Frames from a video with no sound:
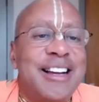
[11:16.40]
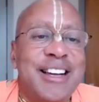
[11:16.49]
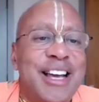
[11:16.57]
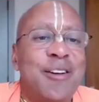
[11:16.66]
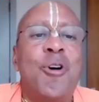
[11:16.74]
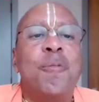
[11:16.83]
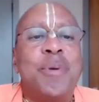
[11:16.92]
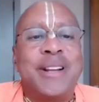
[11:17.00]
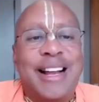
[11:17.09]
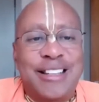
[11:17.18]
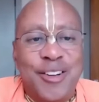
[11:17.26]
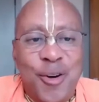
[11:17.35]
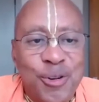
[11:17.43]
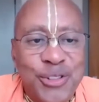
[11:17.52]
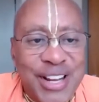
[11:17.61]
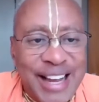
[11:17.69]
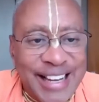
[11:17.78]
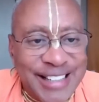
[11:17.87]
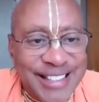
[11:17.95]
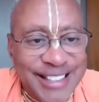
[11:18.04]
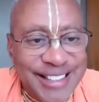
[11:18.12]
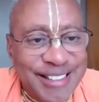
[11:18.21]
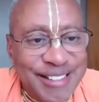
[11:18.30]
it won't be like the old days,
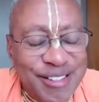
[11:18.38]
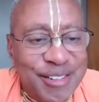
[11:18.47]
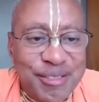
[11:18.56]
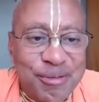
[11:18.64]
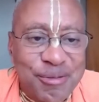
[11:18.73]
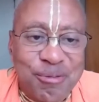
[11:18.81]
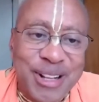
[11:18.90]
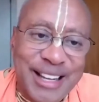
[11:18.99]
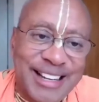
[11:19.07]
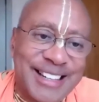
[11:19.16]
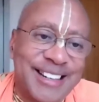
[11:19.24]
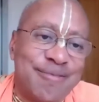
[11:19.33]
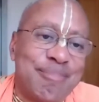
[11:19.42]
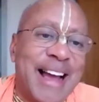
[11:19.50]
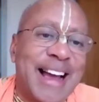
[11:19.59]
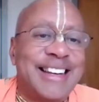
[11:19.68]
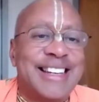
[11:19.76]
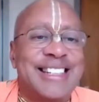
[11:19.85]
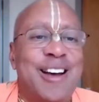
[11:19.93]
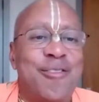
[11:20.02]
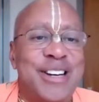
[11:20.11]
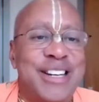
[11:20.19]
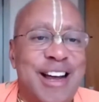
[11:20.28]
will it? Back in the
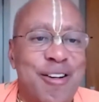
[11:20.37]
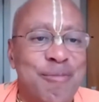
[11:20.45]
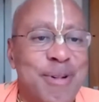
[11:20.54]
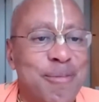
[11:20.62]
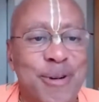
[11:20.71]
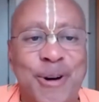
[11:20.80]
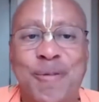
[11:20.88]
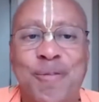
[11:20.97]
70s, I remember.